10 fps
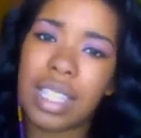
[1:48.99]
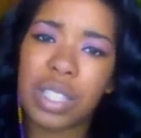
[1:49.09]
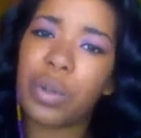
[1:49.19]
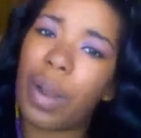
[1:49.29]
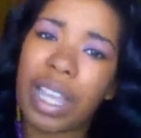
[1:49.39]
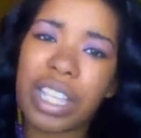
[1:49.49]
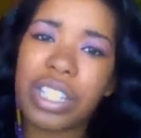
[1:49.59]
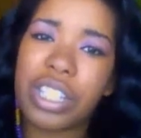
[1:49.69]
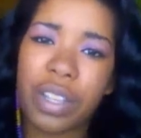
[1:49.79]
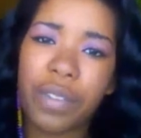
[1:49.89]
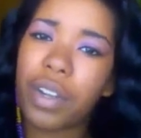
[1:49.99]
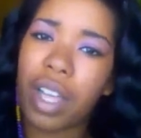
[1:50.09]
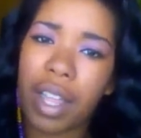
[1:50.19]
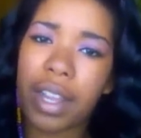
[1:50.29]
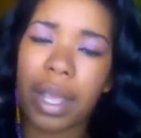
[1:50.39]
this grayish silver
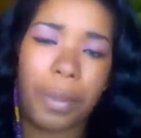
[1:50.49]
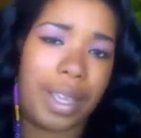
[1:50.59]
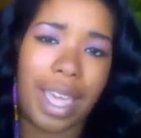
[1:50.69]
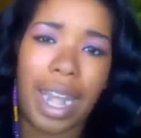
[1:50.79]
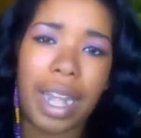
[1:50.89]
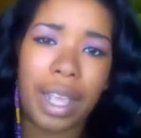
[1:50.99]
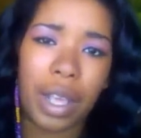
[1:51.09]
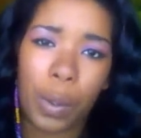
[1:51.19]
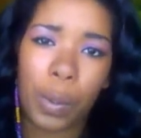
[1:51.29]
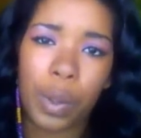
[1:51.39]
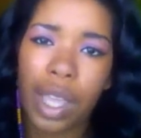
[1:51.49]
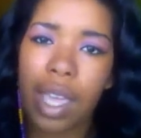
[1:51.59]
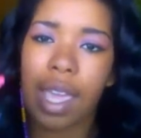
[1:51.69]
color, and we got it in gold.